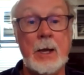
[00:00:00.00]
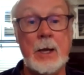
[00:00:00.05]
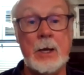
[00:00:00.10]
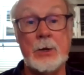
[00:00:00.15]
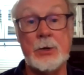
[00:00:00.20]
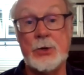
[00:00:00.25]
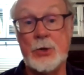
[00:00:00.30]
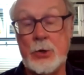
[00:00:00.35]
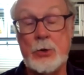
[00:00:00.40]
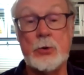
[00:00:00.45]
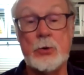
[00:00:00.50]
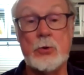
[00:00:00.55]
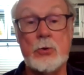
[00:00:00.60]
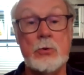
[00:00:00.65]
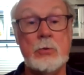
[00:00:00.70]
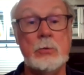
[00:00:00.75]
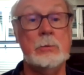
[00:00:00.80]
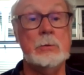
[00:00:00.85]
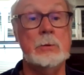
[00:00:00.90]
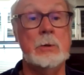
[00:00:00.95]
And
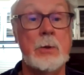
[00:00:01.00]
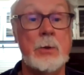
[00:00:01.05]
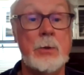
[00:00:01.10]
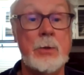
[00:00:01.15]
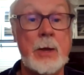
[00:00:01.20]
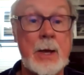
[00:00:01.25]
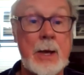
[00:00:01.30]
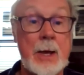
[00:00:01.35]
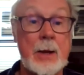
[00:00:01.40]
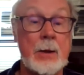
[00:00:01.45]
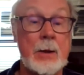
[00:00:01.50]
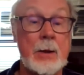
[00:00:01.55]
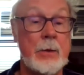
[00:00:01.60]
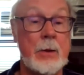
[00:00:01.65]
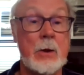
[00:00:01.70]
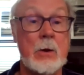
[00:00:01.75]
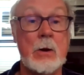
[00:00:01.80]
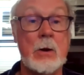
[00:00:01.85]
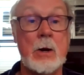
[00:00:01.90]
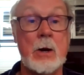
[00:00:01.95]
two, that
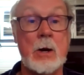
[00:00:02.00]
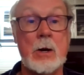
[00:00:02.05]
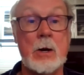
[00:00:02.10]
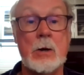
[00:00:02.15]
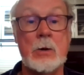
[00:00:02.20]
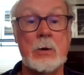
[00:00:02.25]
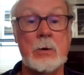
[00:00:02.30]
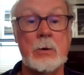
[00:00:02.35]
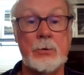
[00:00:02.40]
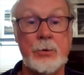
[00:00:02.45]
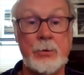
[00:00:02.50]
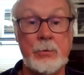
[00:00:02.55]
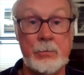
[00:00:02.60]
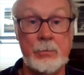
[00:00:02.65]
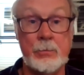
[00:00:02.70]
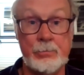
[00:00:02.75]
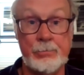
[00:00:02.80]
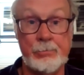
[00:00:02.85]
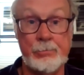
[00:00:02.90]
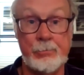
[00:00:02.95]
there are
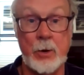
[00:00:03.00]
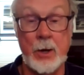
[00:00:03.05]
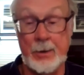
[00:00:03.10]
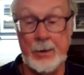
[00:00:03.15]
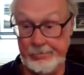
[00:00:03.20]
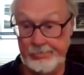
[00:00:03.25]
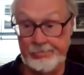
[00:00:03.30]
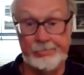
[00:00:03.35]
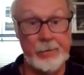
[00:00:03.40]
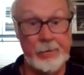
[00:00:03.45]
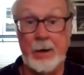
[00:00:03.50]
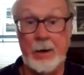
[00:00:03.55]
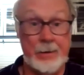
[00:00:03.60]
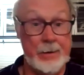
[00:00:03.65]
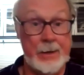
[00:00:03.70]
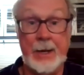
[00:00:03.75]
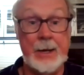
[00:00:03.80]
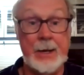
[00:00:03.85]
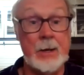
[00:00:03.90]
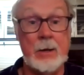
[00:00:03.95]
what
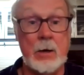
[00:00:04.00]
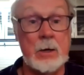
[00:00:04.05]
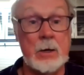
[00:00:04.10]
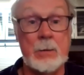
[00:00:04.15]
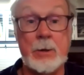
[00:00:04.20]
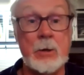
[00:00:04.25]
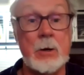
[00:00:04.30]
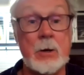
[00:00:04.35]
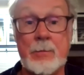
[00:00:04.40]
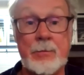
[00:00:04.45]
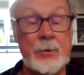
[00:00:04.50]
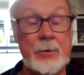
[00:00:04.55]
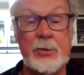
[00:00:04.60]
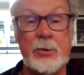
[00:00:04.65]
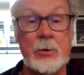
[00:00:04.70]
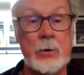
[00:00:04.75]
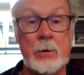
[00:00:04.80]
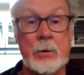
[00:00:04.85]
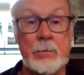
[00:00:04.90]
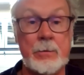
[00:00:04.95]
any army
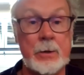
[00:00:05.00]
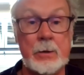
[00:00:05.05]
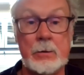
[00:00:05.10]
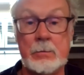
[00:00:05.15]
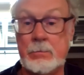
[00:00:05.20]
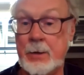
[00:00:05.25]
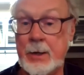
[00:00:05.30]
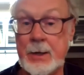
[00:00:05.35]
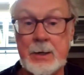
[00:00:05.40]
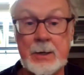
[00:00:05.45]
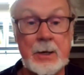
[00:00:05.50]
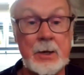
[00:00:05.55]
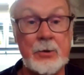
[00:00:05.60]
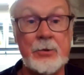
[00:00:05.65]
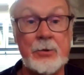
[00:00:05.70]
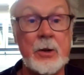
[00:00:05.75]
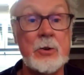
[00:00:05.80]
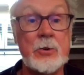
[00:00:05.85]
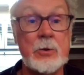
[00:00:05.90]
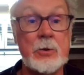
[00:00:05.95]
officer of the 19th
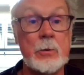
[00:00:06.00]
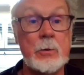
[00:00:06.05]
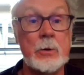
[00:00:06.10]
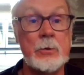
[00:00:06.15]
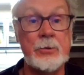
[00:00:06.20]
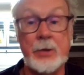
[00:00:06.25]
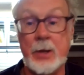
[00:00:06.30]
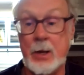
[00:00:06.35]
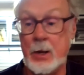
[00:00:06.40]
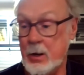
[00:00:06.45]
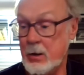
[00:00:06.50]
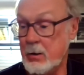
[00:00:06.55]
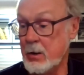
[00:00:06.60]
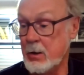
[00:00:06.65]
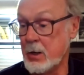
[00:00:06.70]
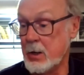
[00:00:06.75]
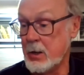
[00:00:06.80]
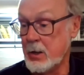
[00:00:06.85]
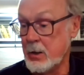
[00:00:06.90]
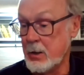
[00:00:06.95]
century would say
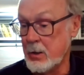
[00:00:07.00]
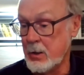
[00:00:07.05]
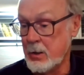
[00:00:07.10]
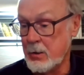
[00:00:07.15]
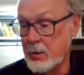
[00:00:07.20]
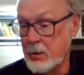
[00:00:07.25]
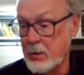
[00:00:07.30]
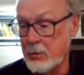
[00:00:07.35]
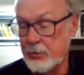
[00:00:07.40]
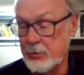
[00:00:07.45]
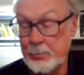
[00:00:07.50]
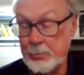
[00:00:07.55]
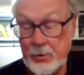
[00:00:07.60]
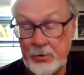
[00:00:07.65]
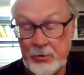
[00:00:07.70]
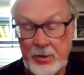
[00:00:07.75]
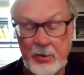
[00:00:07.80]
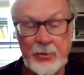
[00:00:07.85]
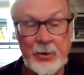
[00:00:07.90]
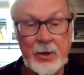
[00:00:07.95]
are
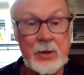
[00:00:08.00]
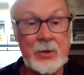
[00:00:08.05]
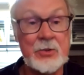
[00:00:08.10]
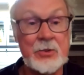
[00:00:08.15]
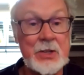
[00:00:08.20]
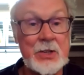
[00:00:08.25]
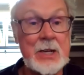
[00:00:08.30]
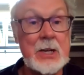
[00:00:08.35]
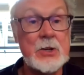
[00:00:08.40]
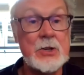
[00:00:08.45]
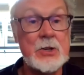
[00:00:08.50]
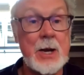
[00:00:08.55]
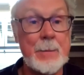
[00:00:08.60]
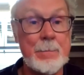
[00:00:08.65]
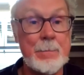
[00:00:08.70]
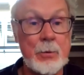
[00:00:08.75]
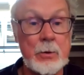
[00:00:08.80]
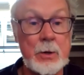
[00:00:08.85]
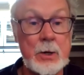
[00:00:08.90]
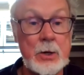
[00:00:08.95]
specific siege
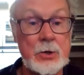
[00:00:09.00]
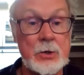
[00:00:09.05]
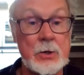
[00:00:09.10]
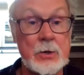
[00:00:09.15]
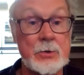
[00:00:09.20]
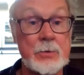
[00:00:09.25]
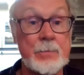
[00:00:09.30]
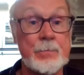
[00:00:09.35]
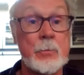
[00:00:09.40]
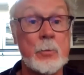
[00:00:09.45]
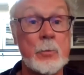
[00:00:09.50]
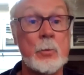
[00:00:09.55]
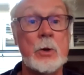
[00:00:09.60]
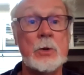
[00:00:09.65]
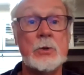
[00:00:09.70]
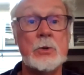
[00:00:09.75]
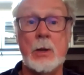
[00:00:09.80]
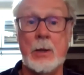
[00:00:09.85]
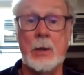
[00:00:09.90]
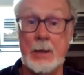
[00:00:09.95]
operations,
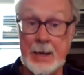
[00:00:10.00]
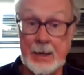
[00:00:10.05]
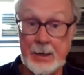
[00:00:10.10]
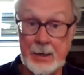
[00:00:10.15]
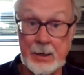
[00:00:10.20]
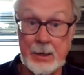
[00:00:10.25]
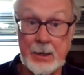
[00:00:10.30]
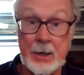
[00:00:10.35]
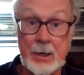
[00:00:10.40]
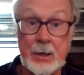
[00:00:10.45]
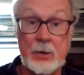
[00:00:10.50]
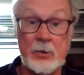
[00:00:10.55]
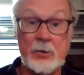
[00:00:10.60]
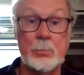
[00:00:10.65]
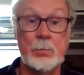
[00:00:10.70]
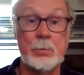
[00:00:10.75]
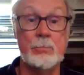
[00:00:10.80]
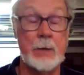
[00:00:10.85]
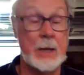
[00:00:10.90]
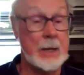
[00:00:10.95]
which, like at
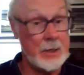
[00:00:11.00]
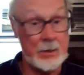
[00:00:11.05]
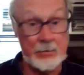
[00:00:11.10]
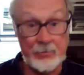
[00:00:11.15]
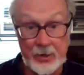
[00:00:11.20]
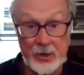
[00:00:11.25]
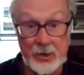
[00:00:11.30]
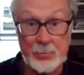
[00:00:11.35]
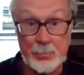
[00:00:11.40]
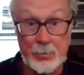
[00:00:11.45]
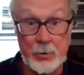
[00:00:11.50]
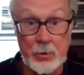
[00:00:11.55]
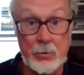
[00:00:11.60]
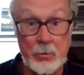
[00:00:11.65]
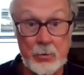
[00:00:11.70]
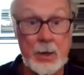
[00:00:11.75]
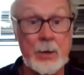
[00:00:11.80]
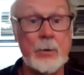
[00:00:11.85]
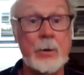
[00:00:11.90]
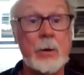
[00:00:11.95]
Vicksburg
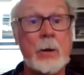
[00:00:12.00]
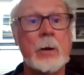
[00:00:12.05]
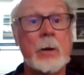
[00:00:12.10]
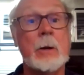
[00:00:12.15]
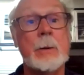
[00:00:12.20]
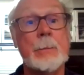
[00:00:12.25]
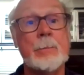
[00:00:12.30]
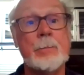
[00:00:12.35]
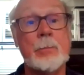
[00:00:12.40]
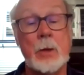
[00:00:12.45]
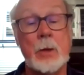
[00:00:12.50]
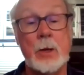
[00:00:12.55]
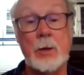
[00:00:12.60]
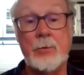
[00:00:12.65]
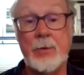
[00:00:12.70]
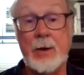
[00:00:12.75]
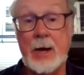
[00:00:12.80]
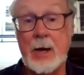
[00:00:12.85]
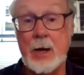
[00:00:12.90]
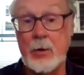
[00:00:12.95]
rather,
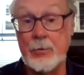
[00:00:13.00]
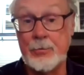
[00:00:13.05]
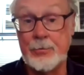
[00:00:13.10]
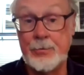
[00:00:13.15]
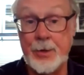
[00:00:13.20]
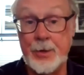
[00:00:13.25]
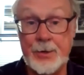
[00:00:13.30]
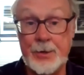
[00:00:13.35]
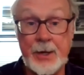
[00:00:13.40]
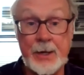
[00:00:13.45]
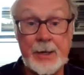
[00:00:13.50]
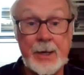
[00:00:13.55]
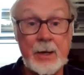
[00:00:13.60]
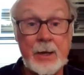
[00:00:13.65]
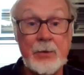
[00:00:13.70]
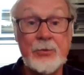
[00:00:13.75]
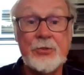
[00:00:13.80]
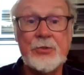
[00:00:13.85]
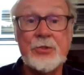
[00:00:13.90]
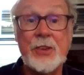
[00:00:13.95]
involve the
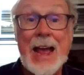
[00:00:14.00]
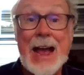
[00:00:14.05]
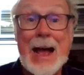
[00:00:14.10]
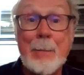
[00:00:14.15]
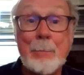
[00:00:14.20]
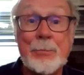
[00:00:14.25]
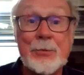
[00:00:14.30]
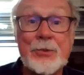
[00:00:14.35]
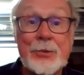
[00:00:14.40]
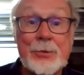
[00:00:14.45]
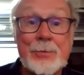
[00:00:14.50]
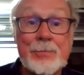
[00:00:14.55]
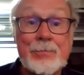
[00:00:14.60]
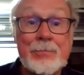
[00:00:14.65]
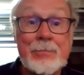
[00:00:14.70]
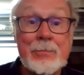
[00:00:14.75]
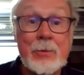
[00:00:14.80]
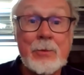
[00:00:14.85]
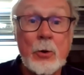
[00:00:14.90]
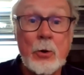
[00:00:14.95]
digging of saps
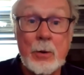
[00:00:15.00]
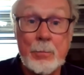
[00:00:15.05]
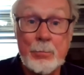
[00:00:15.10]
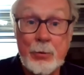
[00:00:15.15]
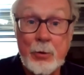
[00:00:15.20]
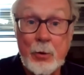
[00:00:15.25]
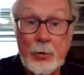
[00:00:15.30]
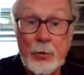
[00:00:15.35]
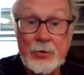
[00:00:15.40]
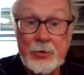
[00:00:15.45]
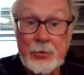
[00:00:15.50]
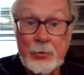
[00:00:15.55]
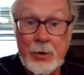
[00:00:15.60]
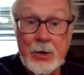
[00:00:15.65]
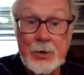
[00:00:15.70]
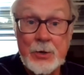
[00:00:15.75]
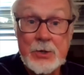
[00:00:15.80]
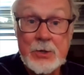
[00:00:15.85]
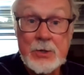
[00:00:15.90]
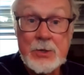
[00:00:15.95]
or approach
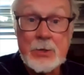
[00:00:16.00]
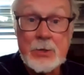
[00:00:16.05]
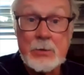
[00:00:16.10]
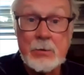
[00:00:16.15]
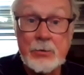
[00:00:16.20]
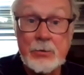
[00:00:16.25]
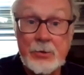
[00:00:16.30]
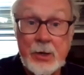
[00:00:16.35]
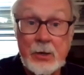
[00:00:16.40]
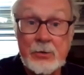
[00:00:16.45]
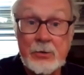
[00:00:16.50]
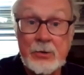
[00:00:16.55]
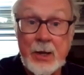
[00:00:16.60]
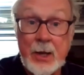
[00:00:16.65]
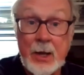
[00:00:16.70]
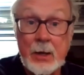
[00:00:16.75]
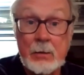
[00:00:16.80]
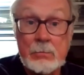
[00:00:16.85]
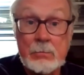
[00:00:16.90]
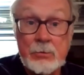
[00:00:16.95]
trenches,
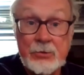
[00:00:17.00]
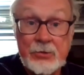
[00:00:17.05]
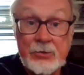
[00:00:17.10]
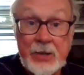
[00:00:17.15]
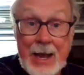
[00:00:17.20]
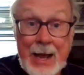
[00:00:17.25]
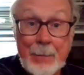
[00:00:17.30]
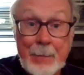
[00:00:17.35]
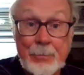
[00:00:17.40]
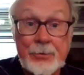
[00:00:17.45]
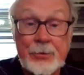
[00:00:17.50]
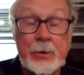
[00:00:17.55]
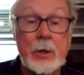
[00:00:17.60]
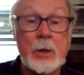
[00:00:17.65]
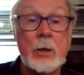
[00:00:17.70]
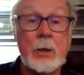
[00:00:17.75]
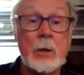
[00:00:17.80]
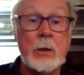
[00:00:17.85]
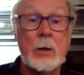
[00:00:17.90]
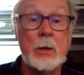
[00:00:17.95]
zigzag saps
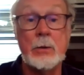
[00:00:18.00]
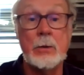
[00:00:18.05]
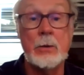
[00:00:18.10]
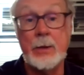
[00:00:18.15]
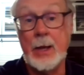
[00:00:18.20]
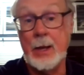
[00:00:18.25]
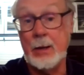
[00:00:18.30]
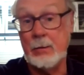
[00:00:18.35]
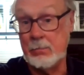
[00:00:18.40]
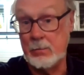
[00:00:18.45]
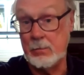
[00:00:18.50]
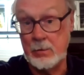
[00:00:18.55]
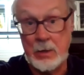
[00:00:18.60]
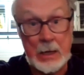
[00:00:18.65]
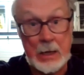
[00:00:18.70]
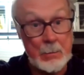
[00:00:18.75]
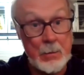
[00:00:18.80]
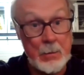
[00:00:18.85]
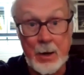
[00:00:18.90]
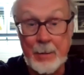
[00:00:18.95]
that
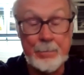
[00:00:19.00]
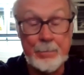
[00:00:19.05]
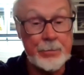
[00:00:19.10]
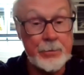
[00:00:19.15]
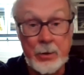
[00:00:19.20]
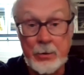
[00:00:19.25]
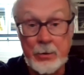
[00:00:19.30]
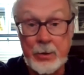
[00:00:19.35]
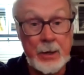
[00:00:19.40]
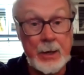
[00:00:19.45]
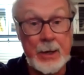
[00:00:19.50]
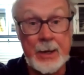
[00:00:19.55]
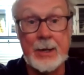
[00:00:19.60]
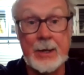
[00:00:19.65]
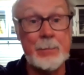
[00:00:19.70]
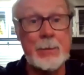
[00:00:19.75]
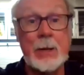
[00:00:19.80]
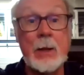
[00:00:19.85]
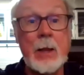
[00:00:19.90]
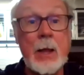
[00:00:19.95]
come up to the
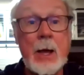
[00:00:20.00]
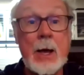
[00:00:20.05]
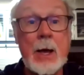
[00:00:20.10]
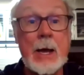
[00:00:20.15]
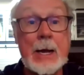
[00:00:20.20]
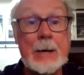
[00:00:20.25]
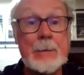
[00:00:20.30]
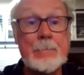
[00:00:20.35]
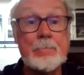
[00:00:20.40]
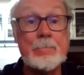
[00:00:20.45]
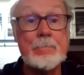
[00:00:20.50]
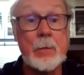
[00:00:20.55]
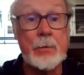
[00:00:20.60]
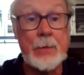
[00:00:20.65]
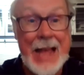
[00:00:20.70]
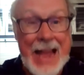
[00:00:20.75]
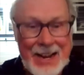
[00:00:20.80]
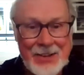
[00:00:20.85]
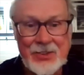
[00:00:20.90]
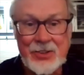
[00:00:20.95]
enemy line.
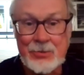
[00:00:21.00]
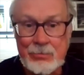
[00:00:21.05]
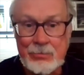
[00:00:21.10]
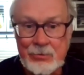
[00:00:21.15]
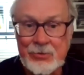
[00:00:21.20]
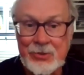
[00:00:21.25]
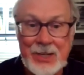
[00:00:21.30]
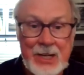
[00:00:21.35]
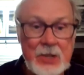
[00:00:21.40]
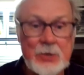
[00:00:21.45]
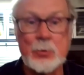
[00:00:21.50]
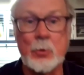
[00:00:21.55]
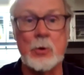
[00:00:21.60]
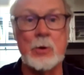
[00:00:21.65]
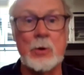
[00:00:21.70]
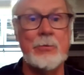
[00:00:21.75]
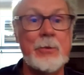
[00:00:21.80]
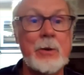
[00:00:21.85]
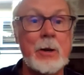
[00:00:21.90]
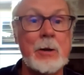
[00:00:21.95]
That's siege
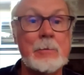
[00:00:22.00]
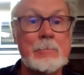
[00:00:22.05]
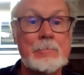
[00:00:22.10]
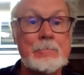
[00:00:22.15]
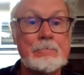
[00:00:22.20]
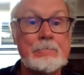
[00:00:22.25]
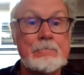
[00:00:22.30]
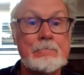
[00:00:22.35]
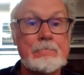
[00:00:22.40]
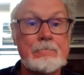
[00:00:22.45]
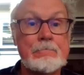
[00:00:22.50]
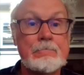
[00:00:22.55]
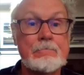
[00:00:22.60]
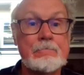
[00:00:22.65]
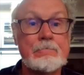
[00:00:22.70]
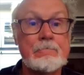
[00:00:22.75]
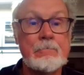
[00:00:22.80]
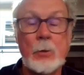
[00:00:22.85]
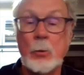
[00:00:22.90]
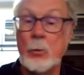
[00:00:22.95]
warfare.
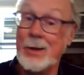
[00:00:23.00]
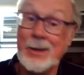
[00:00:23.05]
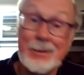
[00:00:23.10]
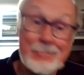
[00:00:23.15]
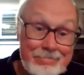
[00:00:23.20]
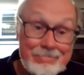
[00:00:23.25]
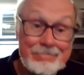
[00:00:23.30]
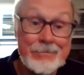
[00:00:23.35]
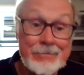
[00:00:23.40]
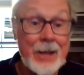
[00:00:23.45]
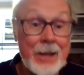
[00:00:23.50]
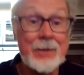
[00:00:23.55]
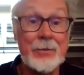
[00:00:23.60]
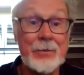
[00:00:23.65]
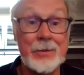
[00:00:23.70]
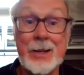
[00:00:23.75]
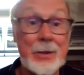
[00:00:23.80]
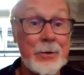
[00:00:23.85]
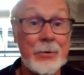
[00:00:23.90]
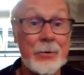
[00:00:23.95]
Well,
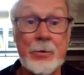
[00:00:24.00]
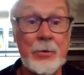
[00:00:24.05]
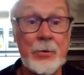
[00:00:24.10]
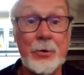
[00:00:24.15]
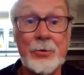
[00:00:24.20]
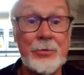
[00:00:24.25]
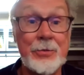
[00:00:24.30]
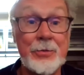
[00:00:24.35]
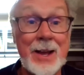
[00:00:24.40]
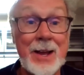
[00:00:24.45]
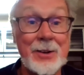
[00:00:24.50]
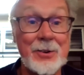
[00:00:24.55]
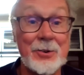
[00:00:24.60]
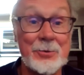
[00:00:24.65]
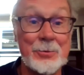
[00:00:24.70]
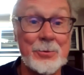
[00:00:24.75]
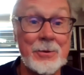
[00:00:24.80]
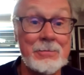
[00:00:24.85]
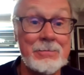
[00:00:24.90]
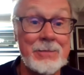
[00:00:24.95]
neither of those
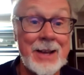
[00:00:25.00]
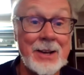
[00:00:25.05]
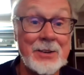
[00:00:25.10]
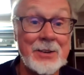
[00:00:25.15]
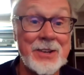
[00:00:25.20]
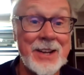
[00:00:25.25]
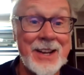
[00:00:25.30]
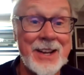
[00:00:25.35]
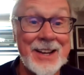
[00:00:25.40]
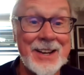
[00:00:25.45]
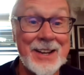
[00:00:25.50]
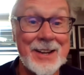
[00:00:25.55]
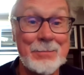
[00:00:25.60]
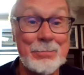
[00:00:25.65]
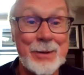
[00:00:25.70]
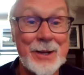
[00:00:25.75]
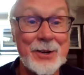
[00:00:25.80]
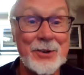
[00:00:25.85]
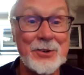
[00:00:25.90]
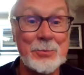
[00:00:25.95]
factors were extant
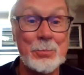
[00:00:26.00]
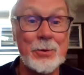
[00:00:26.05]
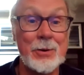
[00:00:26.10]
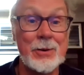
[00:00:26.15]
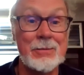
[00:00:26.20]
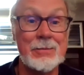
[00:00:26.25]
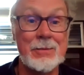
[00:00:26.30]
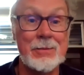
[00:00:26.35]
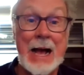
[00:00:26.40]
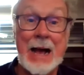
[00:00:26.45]
at Petersburg.